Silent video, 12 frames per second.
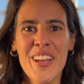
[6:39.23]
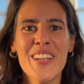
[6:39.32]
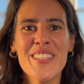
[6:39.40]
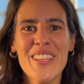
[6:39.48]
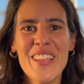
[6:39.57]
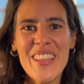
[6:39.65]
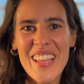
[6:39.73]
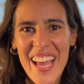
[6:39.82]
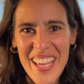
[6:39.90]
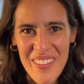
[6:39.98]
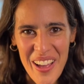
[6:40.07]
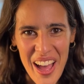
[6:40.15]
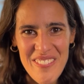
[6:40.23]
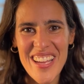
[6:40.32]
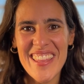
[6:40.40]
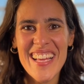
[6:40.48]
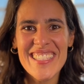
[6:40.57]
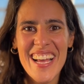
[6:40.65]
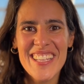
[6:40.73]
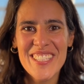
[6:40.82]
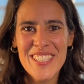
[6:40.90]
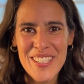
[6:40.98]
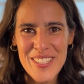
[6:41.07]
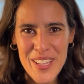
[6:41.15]
So there you have it. That's how to
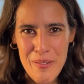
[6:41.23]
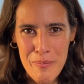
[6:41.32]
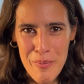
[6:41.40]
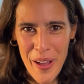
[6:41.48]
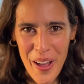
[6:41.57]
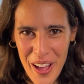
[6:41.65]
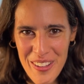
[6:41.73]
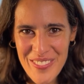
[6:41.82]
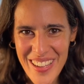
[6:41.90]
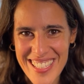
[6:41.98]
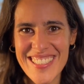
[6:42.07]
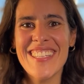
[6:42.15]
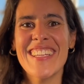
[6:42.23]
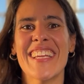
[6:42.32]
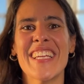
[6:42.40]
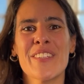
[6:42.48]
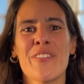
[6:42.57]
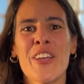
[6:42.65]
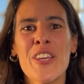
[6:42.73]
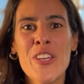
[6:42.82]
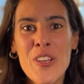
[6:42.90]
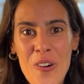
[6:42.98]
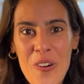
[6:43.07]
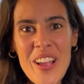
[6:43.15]
choose the perfect leash for
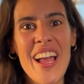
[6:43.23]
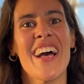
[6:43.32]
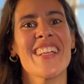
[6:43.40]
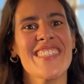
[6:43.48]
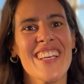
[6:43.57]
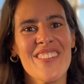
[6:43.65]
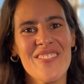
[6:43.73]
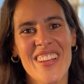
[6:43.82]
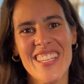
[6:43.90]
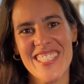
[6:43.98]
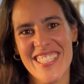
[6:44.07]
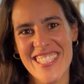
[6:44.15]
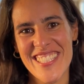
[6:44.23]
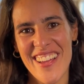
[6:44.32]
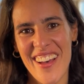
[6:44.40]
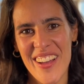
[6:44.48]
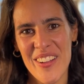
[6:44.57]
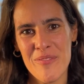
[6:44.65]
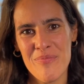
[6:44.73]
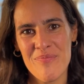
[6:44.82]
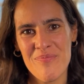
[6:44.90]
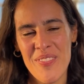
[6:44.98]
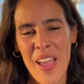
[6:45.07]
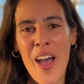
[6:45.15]
your cat's adventure style.
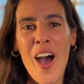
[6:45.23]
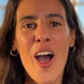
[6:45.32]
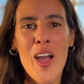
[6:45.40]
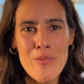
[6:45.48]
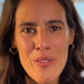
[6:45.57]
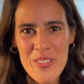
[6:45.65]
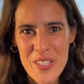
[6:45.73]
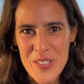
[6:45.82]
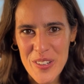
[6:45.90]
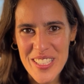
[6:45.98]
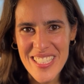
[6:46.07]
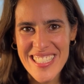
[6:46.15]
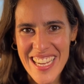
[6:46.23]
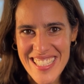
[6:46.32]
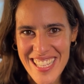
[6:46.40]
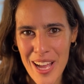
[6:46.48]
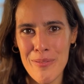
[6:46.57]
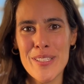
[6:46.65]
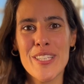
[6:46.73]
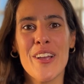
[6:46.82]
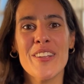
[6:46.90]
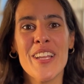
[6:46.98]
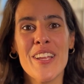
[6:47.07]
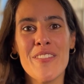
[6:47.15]
I hope you've enjoyed today's
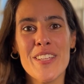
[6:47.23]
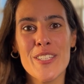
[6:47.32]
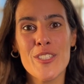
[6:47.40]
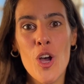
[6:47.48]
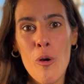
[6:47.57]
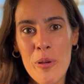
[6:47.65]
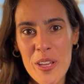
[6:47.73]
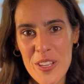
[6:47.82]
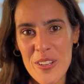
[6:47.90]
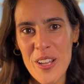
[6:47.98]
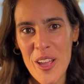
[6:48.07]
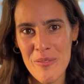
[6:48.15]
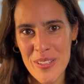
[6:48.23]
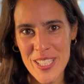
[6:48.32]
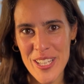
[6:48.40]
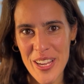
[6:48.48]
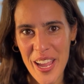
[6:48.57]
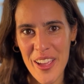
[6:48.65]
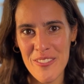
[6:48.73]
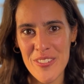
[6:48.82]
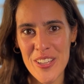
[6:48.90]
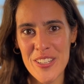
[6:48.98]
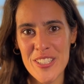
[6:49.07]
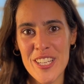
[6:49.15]
episode, and if there's a topic you'd like me to look at in
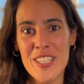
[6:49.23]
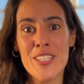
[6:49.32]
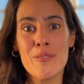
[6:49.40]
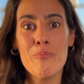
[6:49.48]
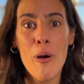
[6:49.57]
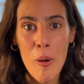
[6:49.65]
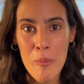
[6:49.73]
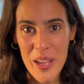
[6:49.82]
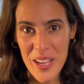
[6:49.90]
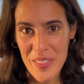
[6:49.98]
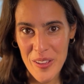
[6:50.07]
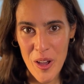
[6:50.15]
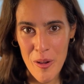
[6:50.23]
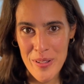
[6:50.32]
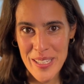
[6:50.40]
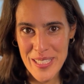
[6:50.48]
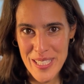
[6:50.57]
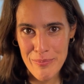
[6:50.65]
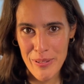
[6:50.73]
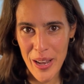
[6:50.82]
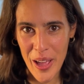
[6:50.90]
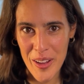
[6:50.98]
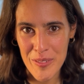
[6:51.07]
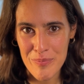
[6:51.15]
future, just pop it in the comments
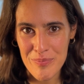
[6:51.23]
below.